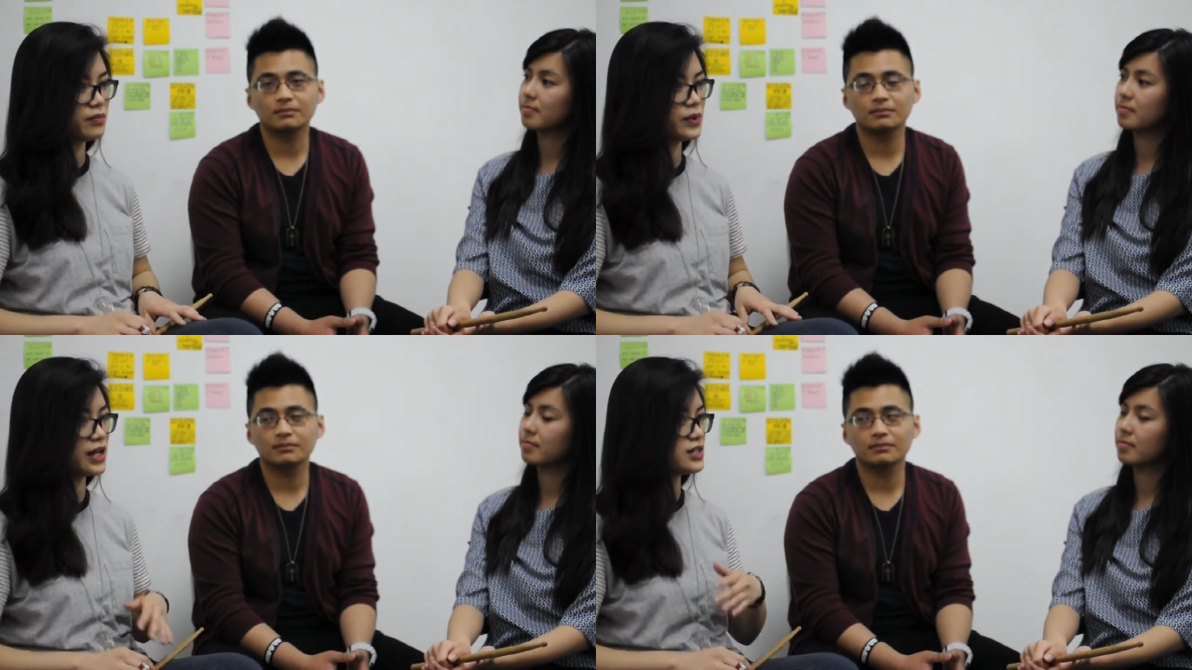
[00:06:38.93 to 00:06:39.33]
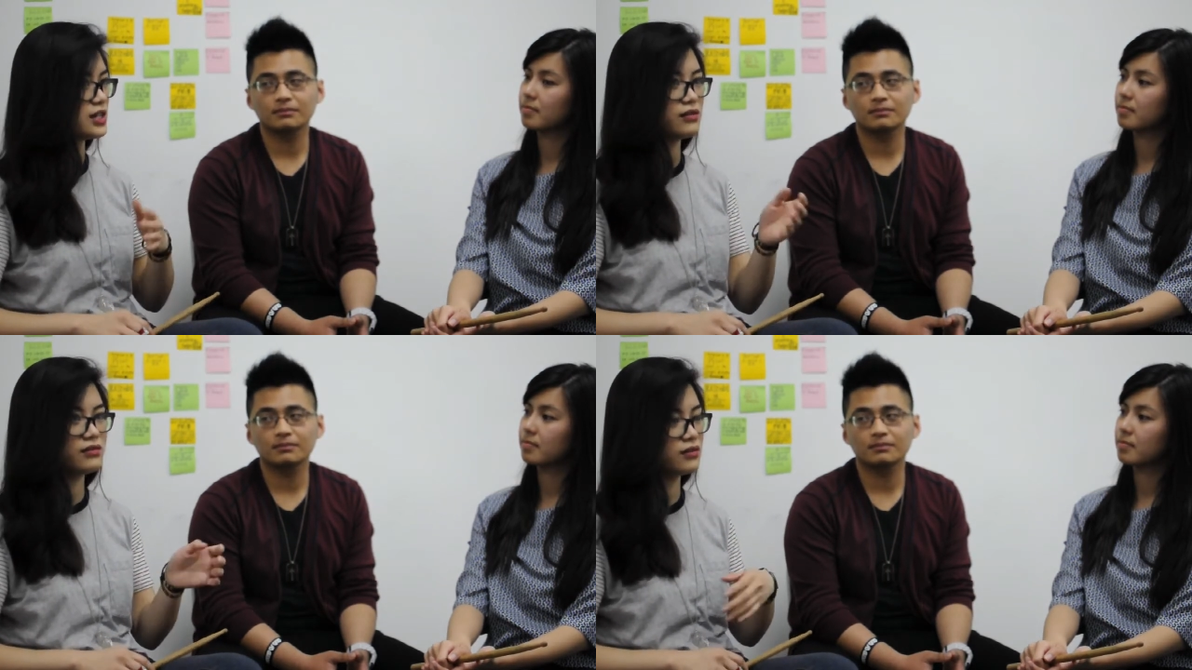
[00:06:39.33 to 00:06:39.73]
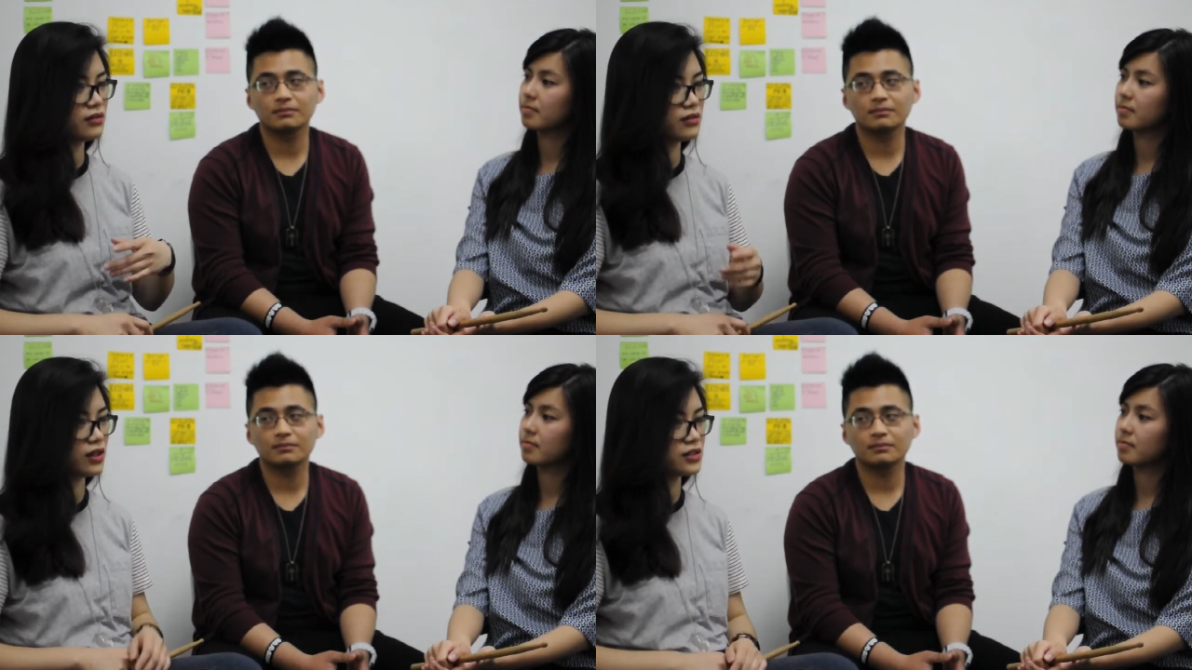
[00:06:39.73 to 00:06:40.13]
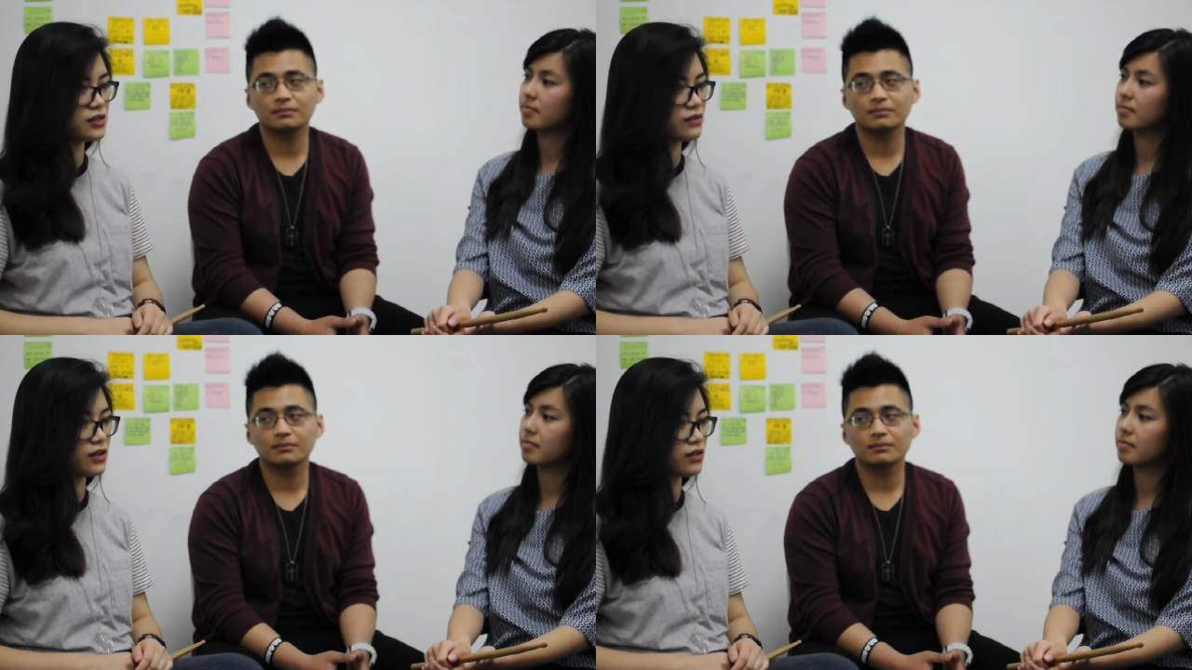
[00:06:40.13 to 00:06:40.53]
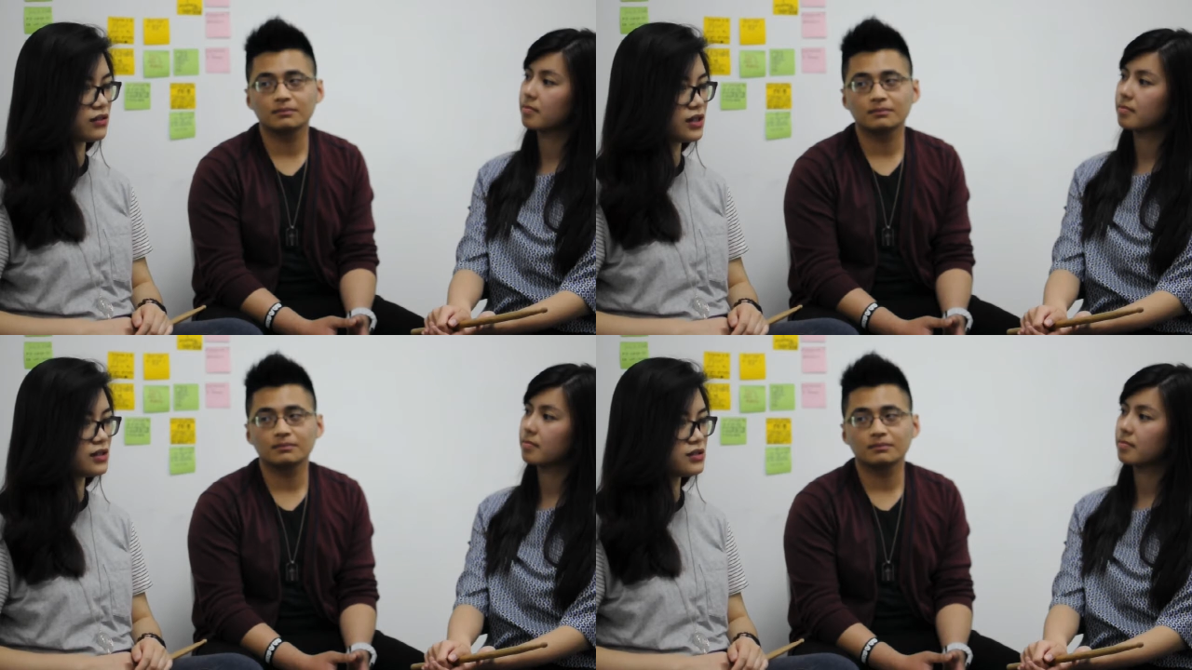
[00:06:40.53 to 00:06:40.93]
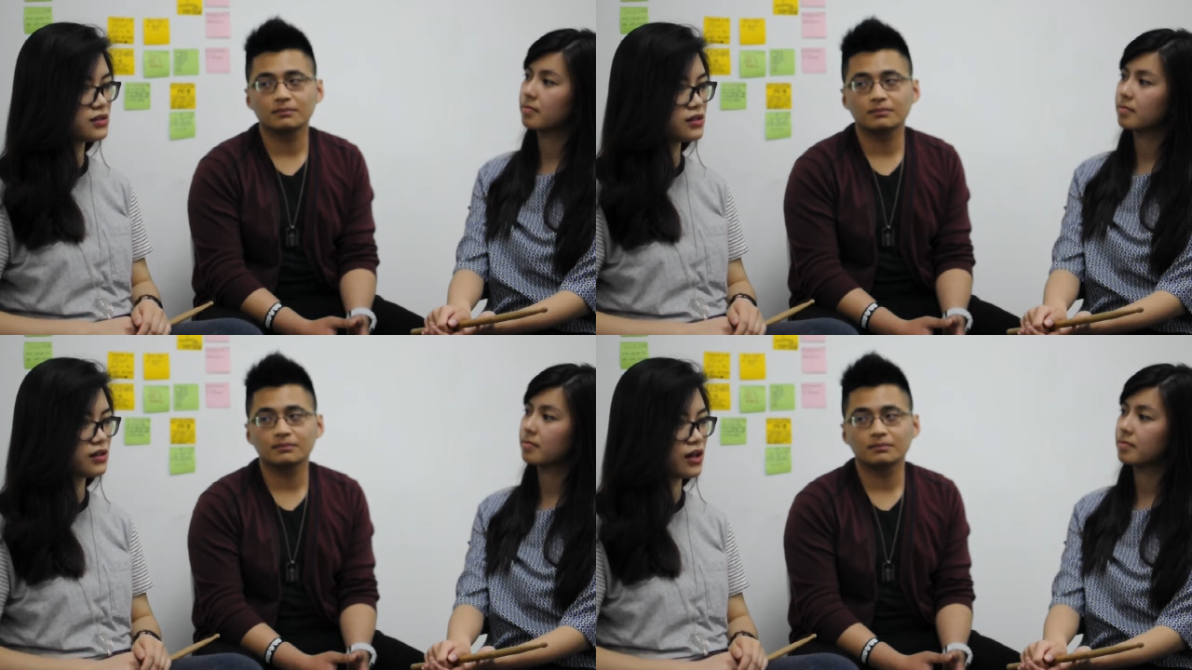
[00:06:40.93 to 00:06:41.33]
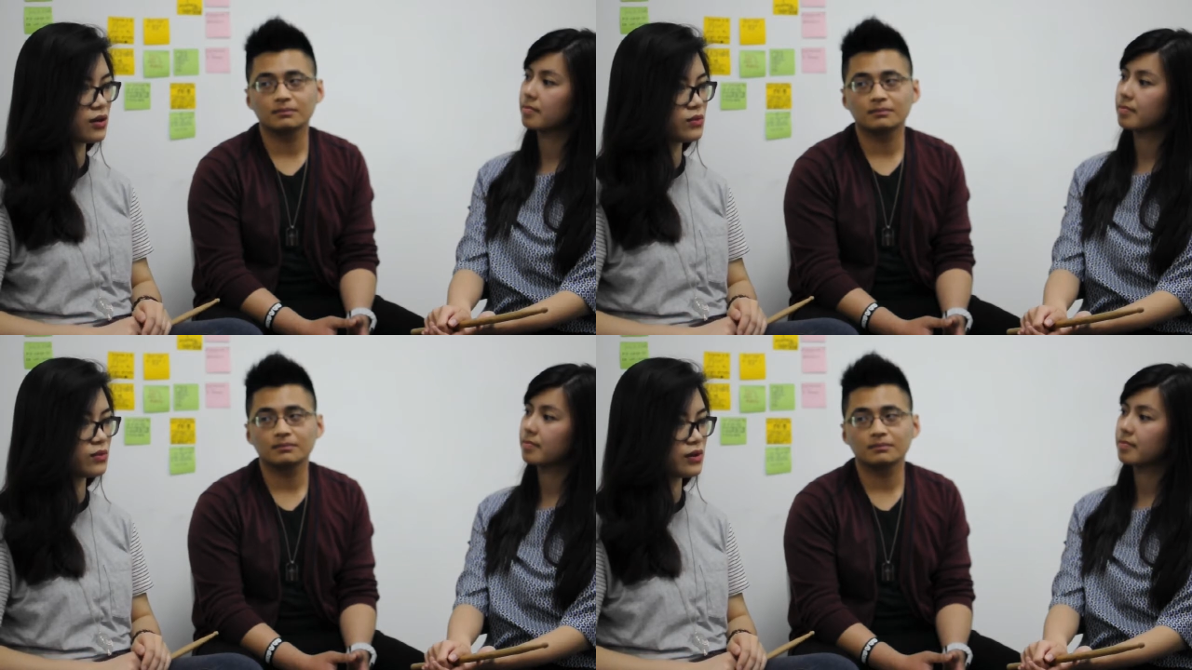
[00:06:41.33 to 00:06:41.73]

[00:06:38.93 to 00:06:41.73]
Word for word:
Speaker 1: But I did lots of other things that